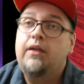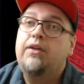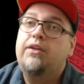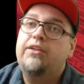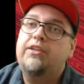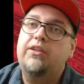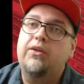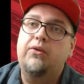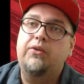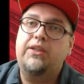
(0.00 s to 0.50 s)

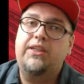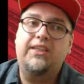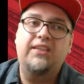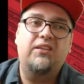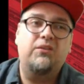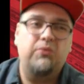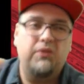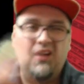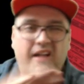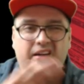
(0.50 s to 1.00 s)
So since
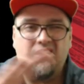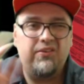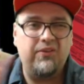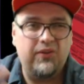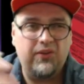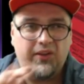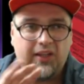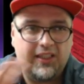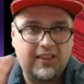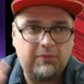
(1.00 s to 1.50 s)
we're not doing a
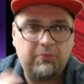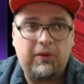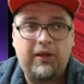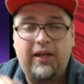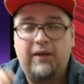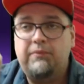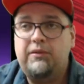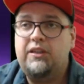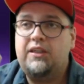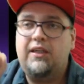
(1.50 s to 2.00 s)
let's play,
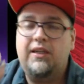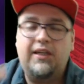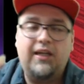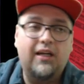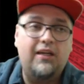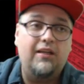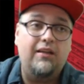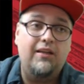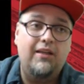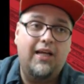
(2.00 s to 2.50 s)
I'm just gonna kind
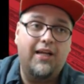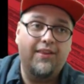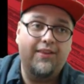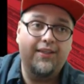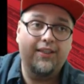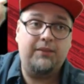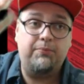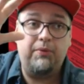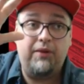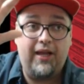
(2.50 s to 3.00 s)
of let
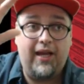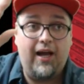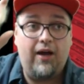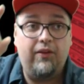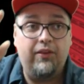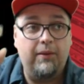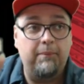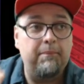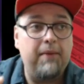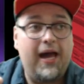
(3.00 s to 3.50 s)
this play out in
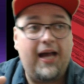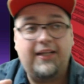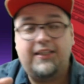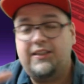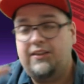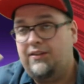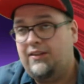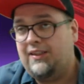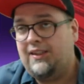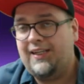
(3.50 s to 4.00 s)
the back so
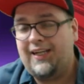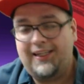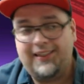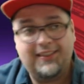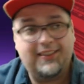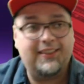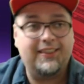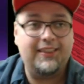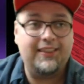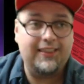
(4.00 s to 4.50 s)
you can kind of
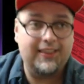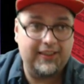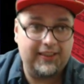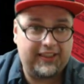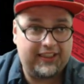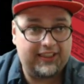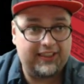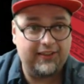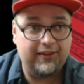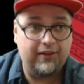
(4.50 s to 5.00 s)
see and
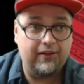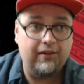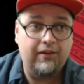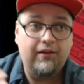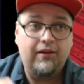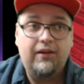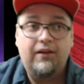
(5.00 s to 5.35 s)
hear